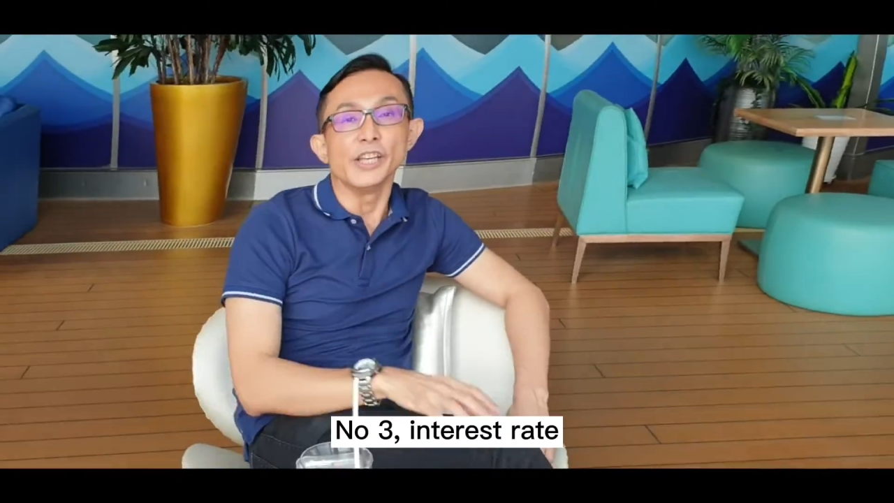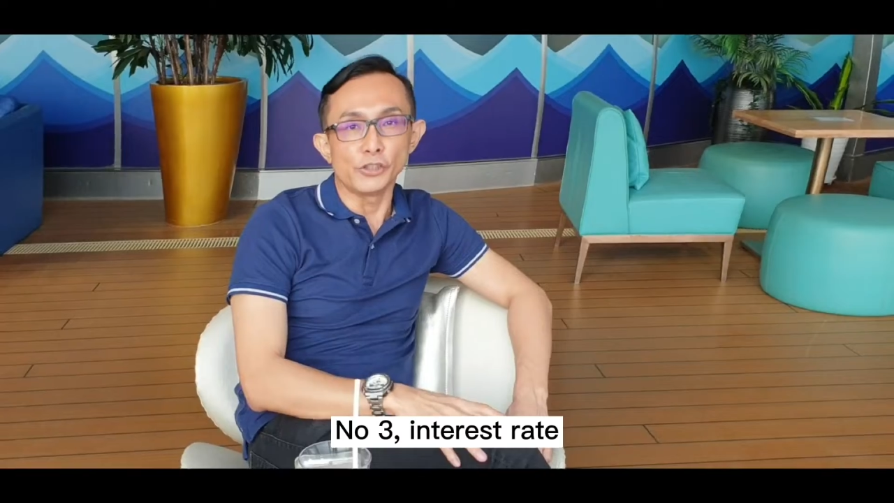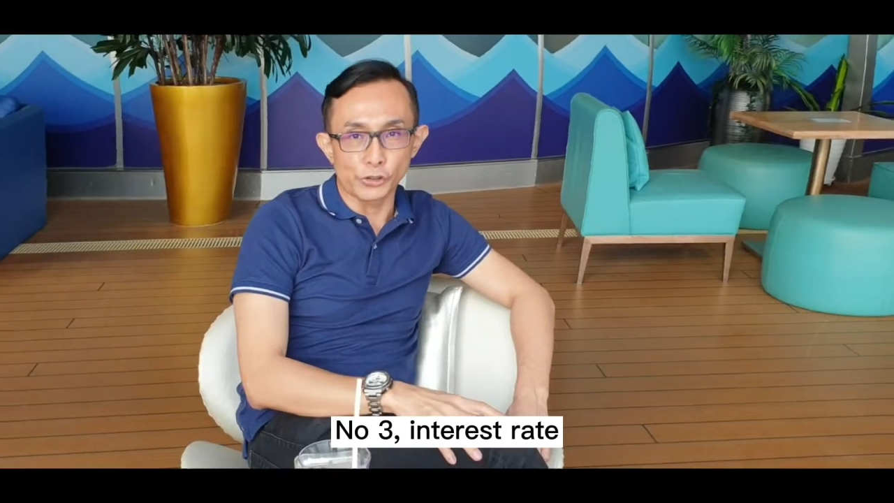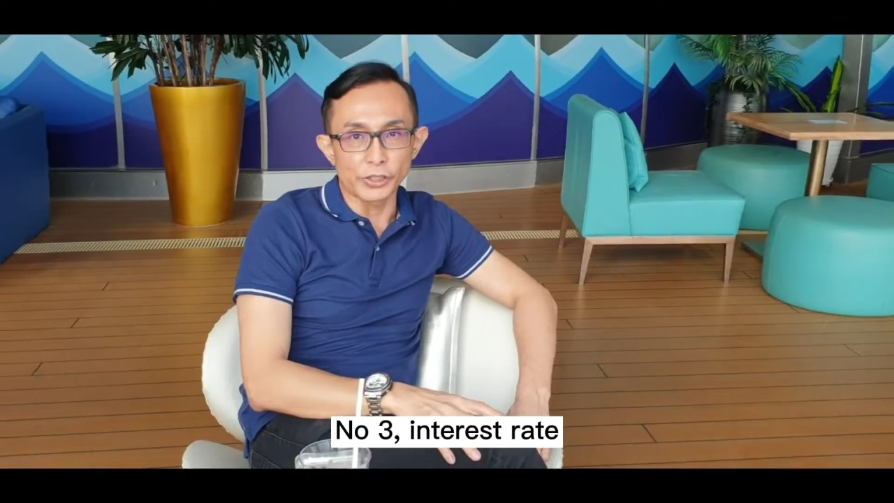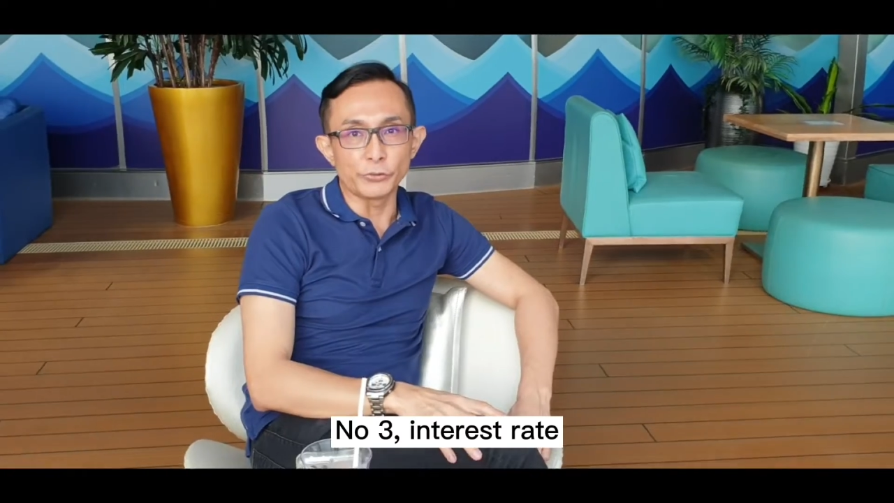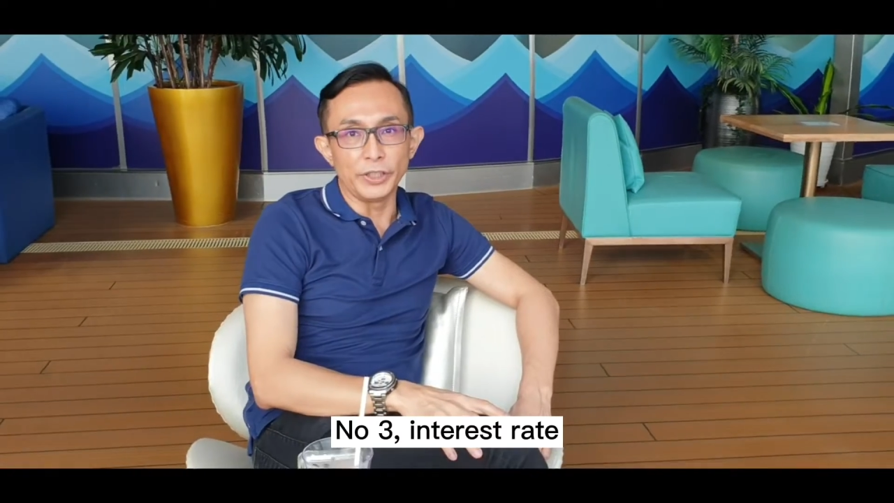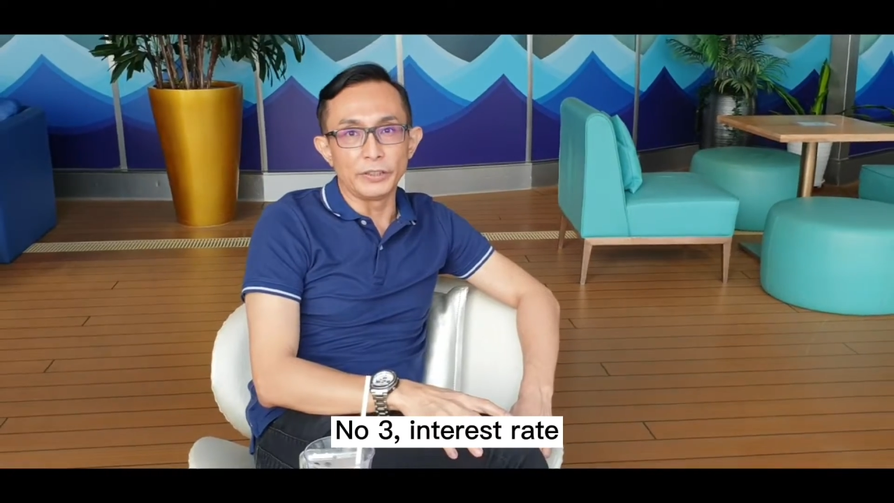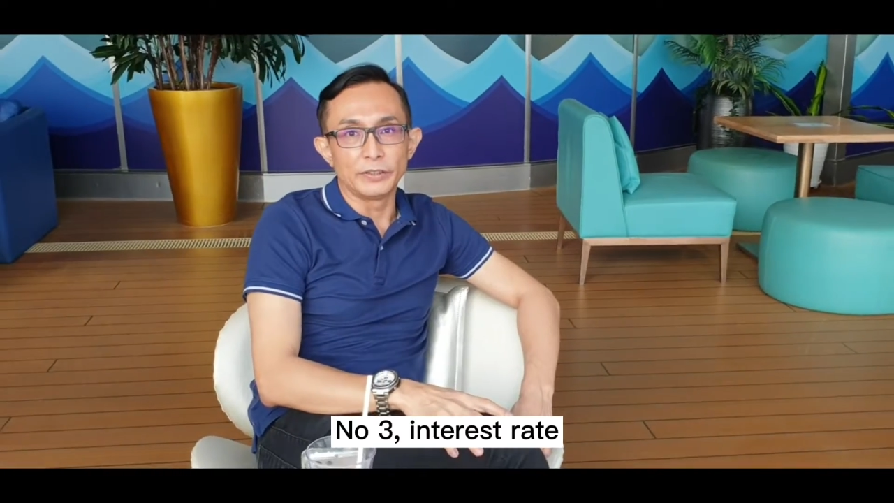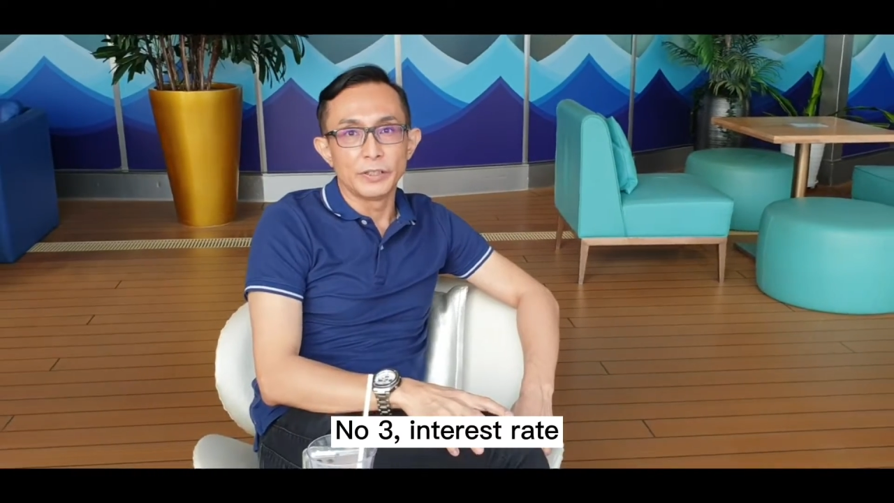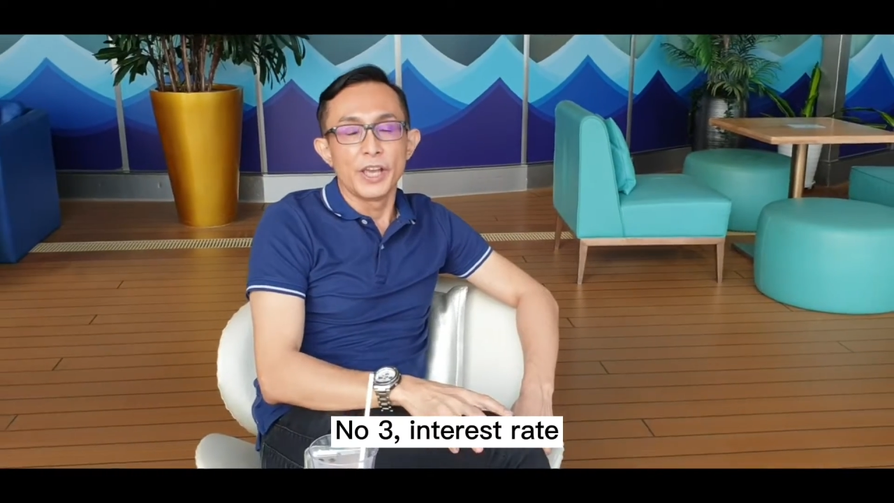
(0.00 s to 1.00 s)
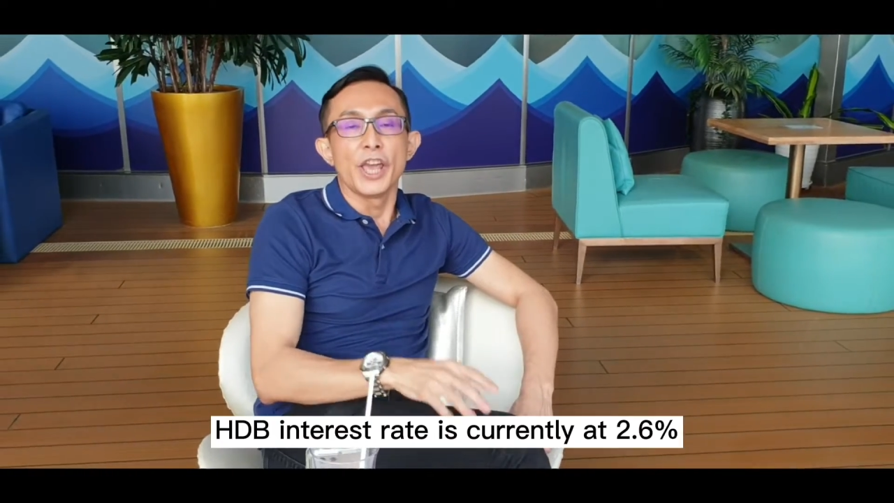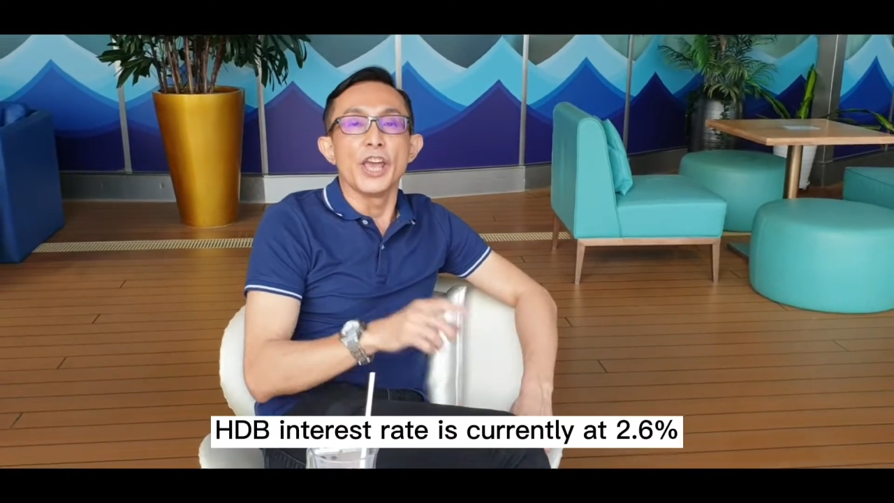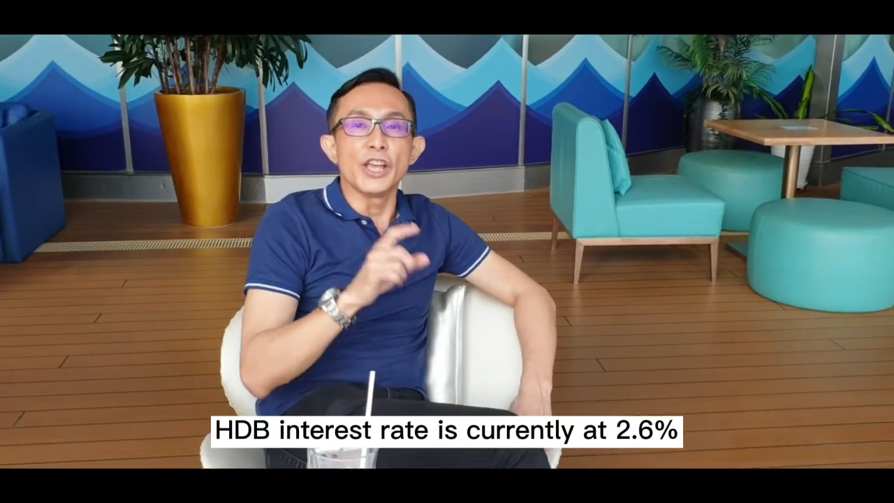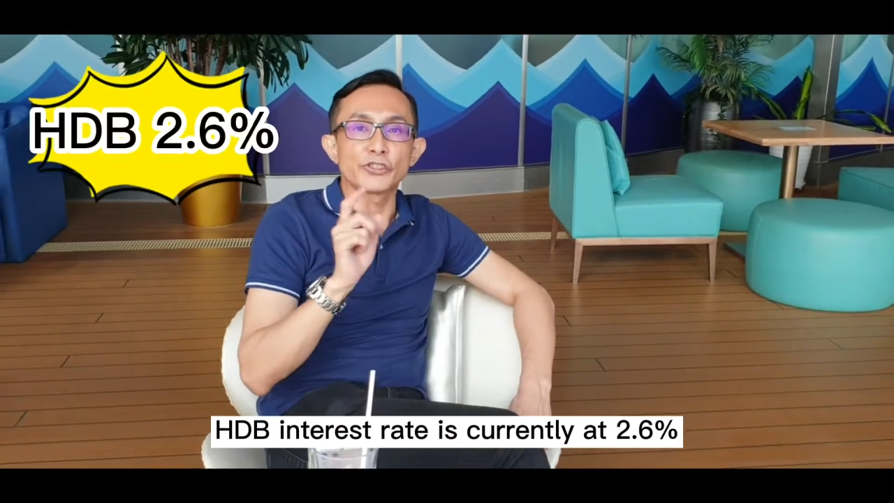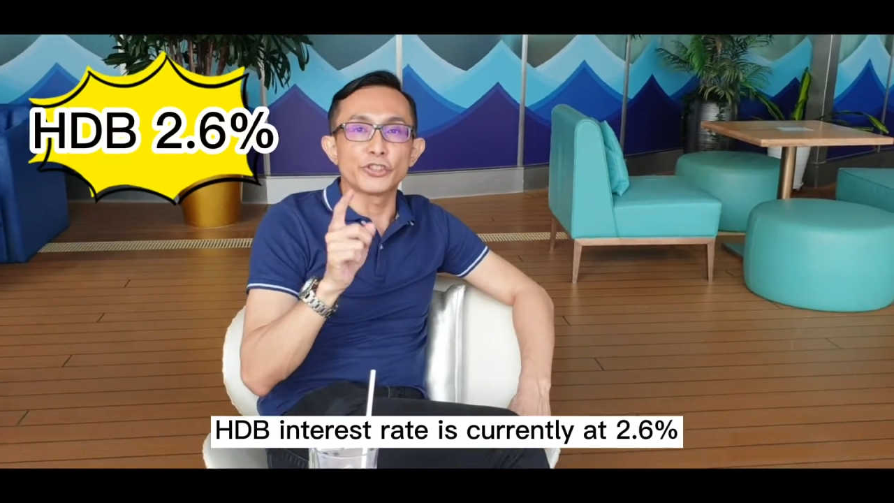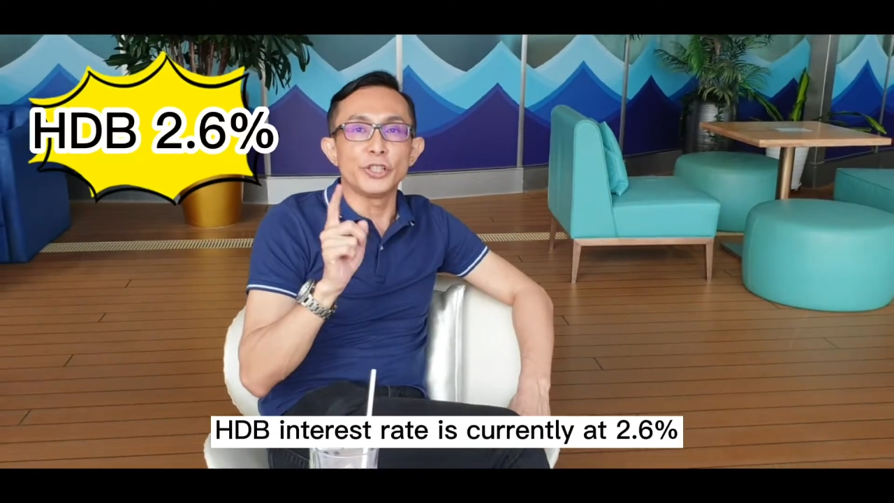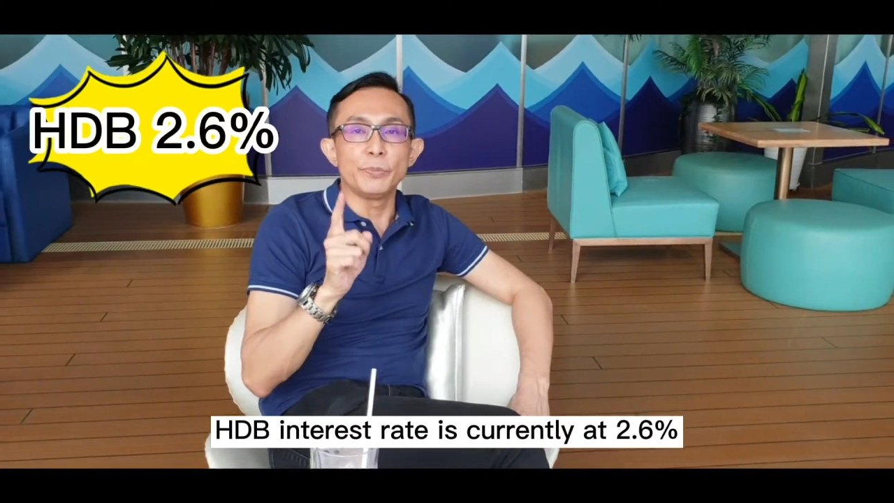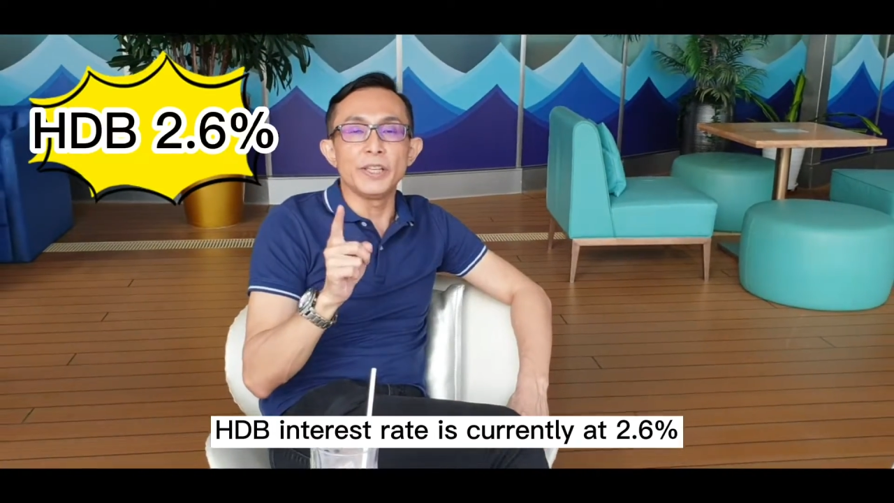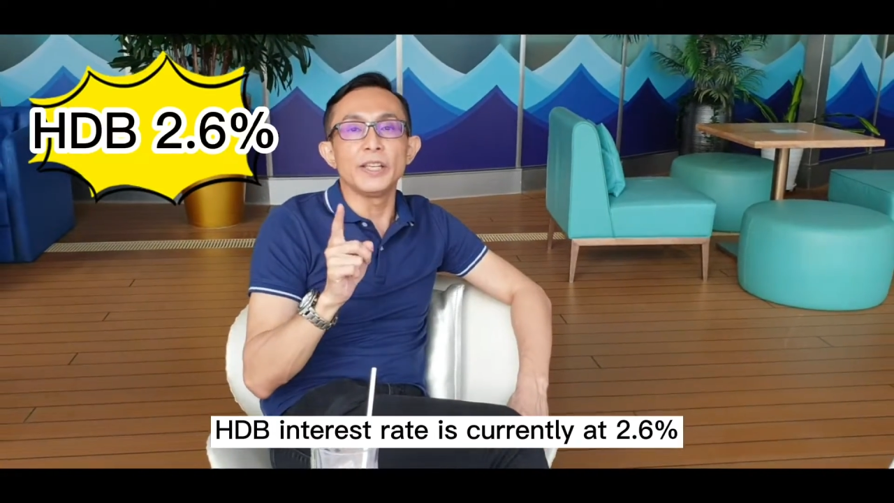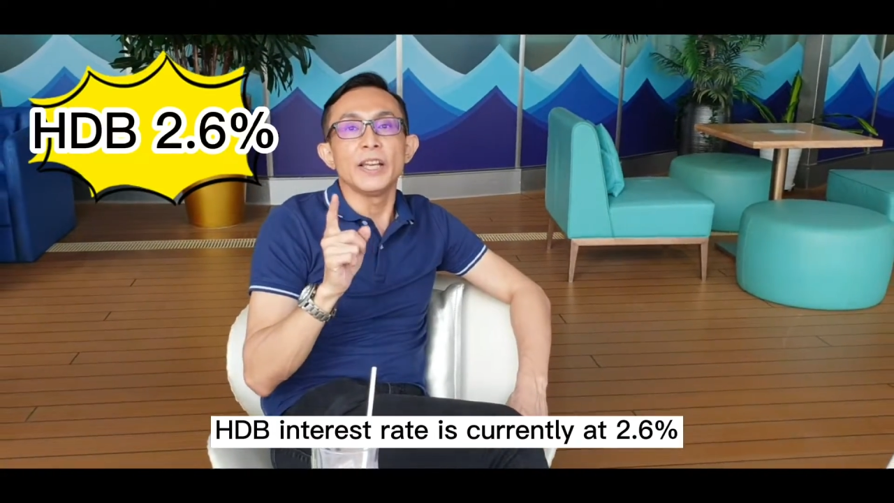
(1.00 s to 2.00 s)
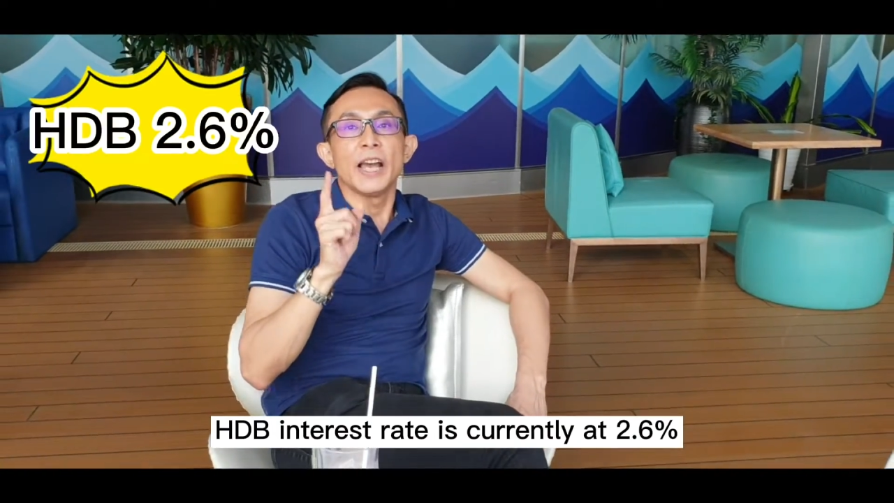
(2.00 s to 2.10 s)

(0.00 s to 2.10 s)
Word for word: interest rate. HDB